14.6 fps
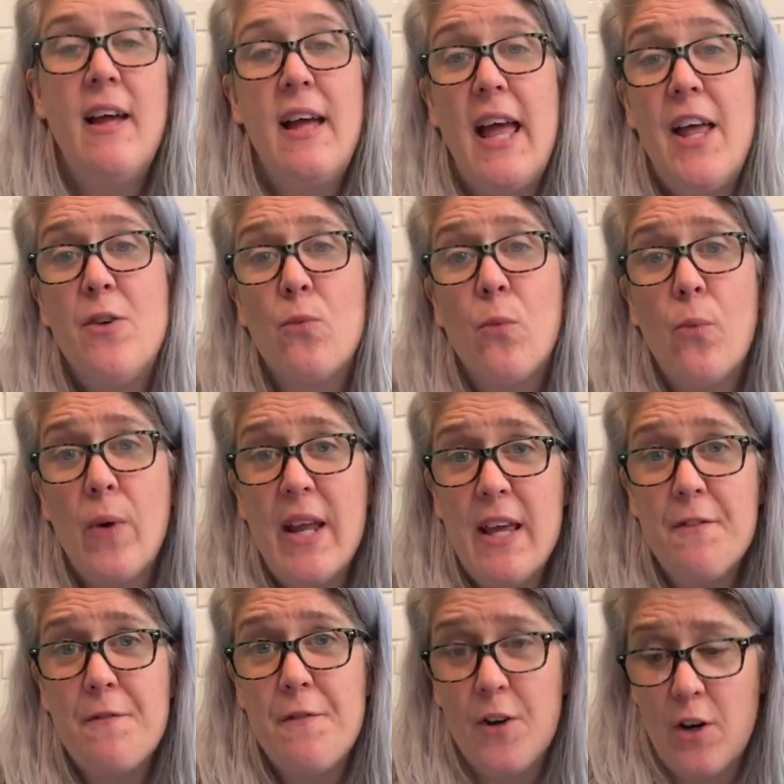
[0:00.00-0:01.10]
and
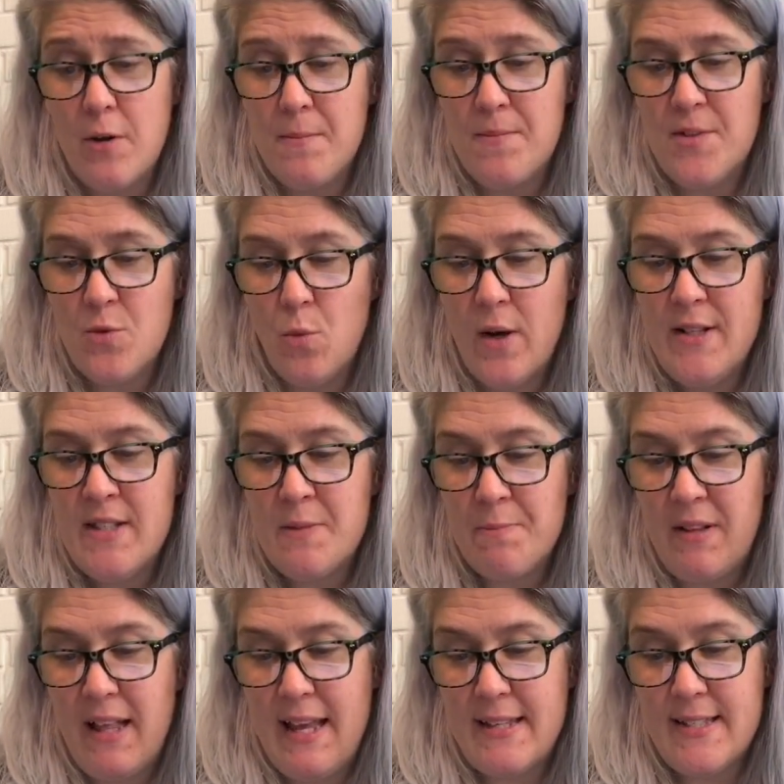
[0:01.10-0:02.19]
reaffirms one's
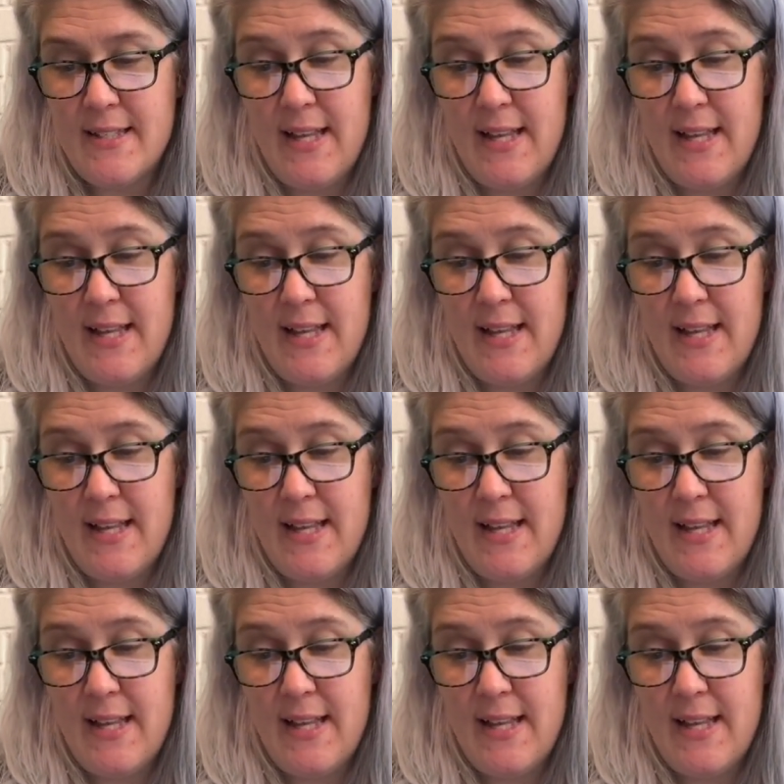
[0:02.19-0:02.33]
place